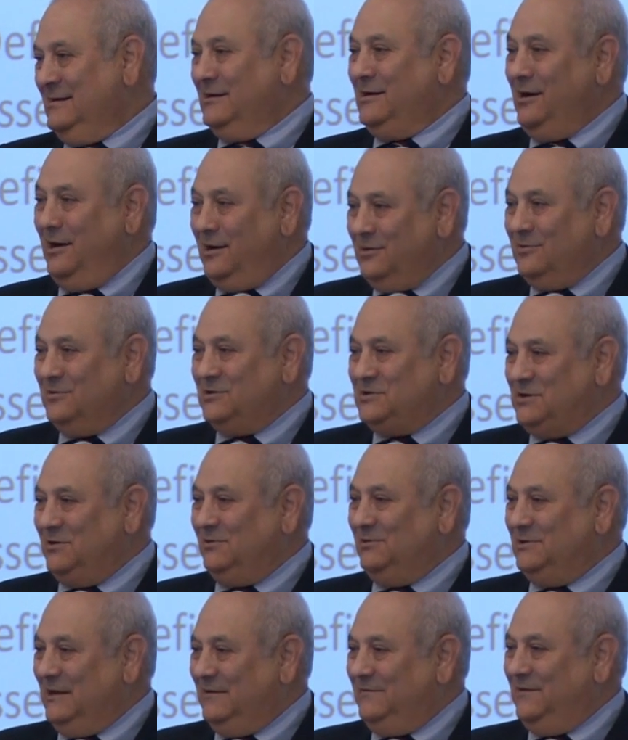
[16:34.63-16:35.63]
Congress
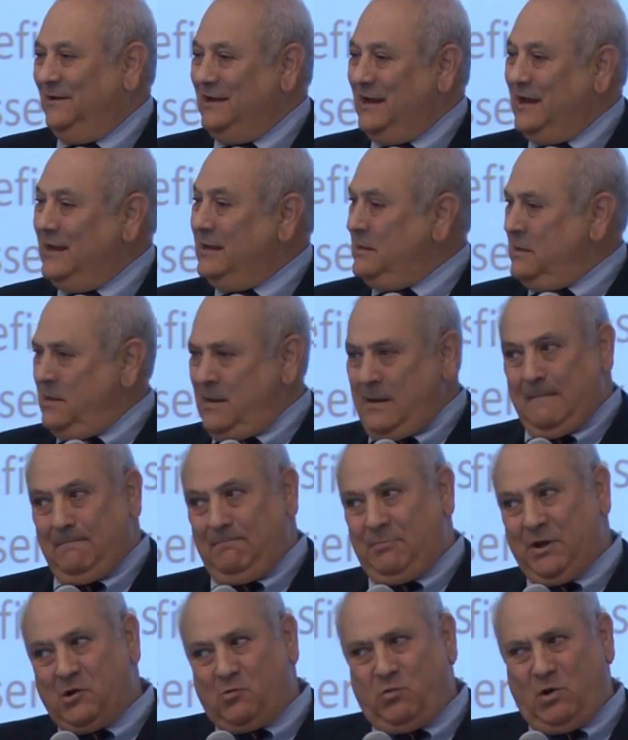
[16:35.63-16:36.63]
told FAA,
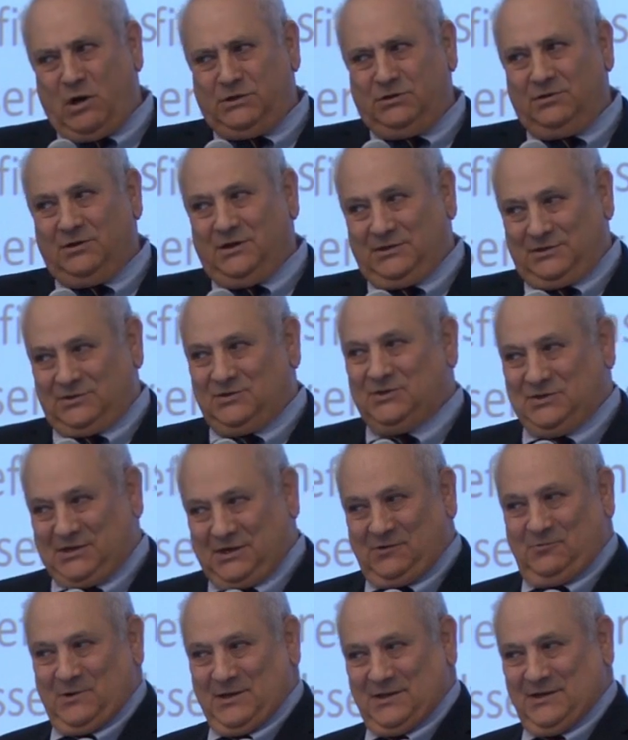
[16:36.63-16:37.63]
pick one unit and
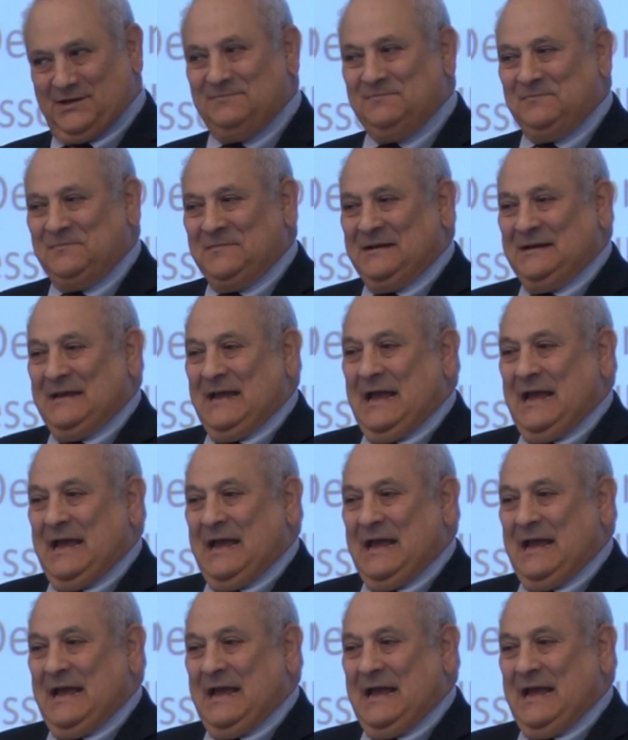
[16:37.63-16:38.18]
stick with it.